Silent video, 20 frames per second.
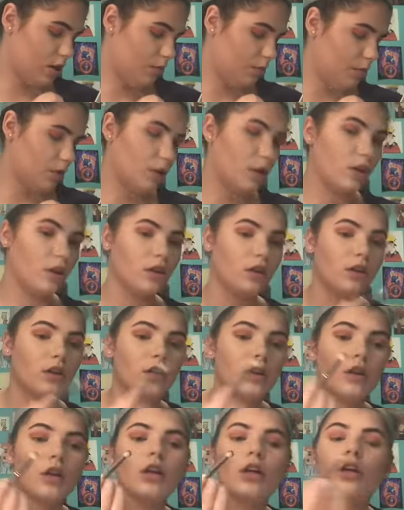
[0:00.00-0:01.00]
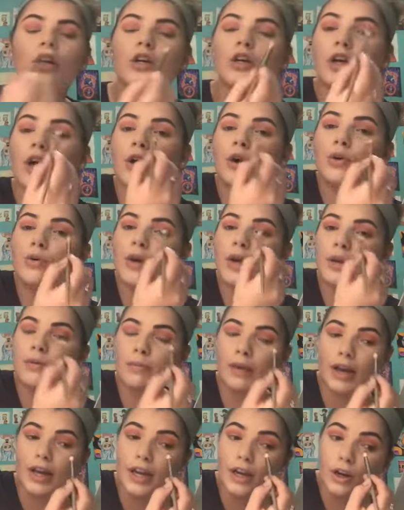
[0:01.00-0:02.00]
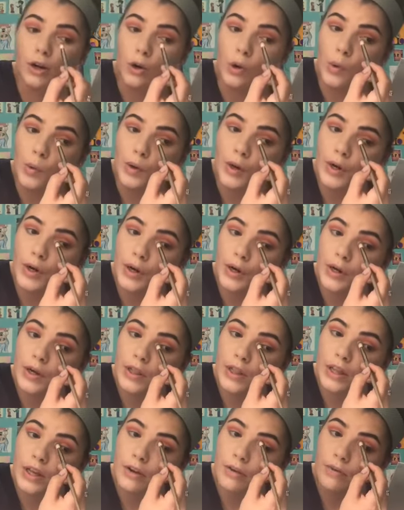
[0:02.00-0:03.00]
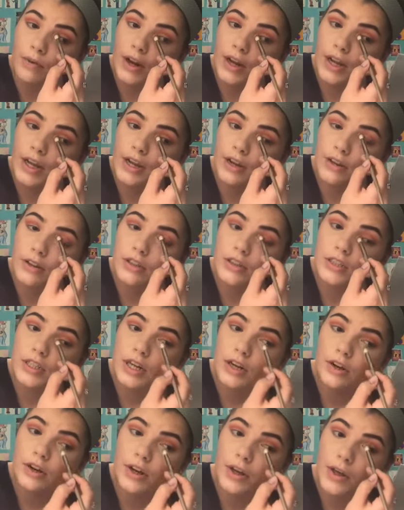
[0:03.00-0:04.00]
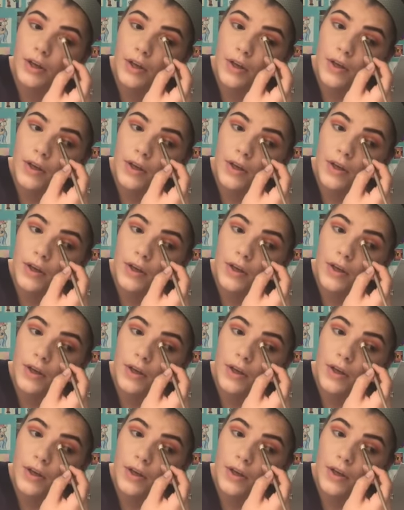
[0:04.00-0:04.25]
I'm gonna go in my inner corner, like right here in this area.